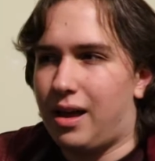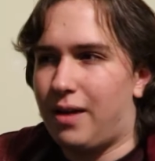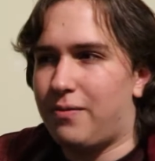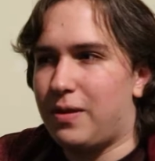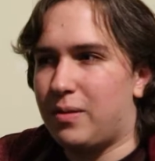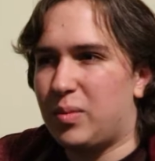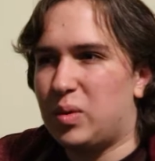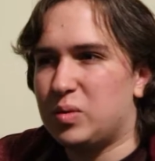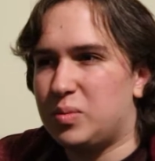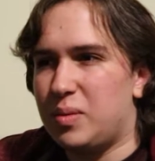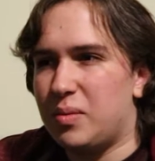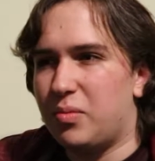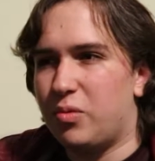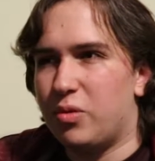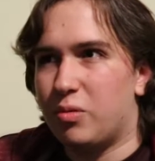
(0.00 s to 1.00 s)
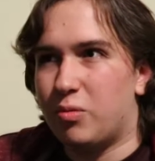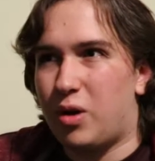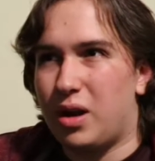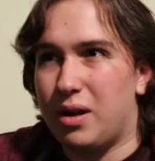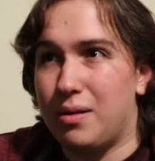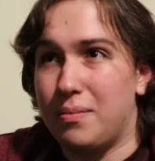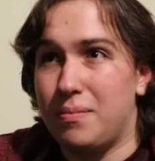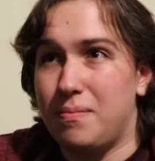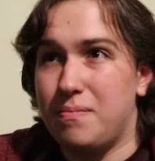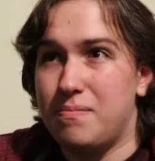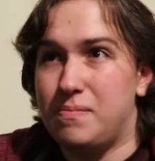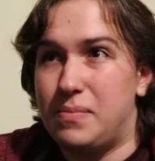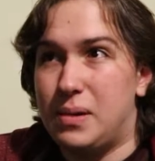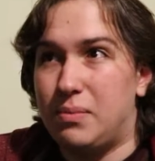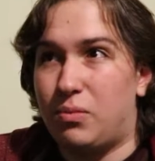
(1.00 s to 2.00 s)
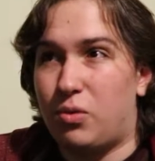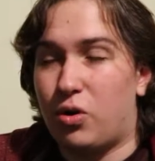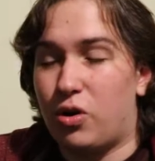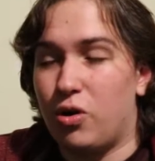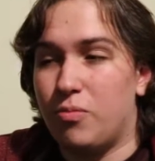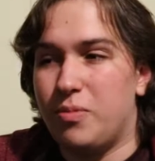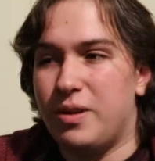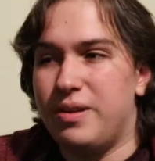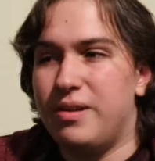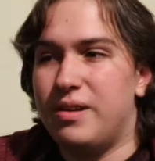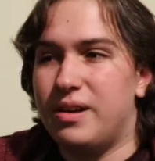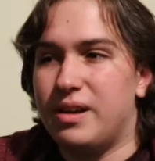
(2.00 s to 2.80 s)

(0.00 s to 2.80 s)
I think most people would want it a bit more open.